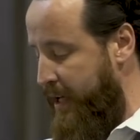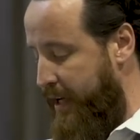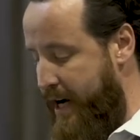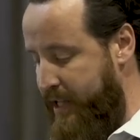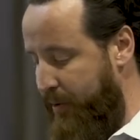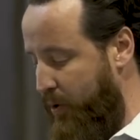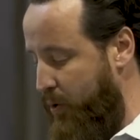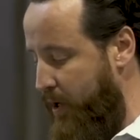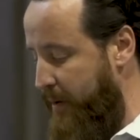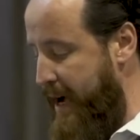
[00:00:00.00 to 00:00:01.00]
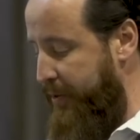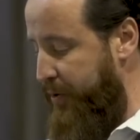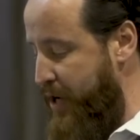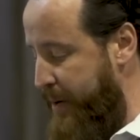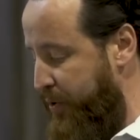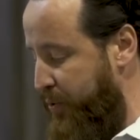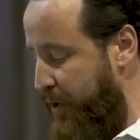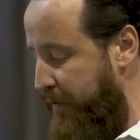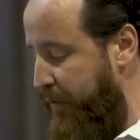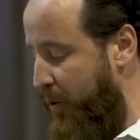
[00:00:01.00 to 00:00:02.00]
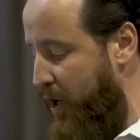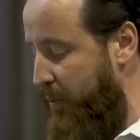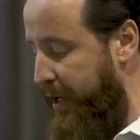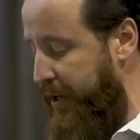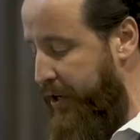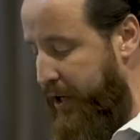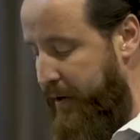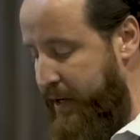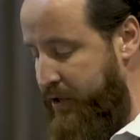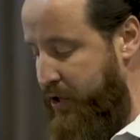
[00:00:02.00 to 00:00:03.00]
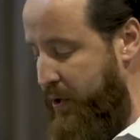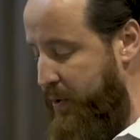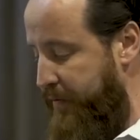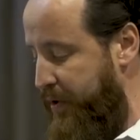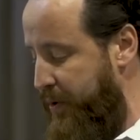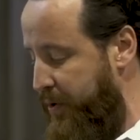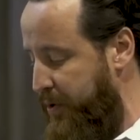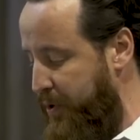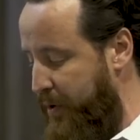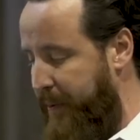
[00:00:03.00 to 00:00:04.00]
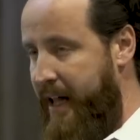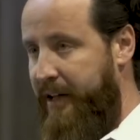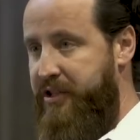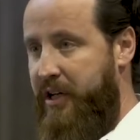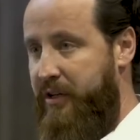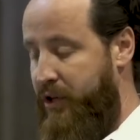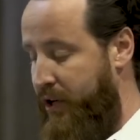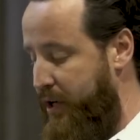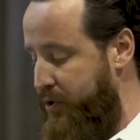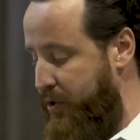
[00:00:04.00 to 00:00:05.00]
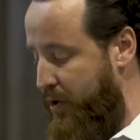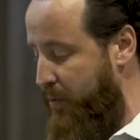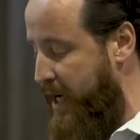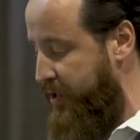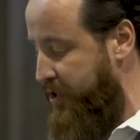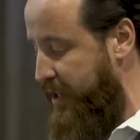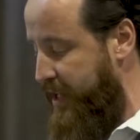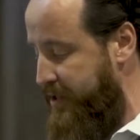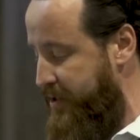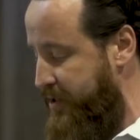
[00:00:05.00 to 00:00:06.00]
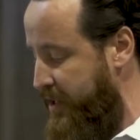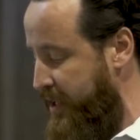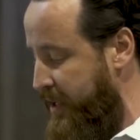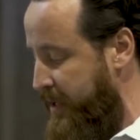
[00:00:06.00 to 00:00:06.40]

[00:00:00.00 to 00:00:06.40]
Gospel according to Matthew chapter 24. I want to encourage you, if you are new to Apologia Church or you're watching this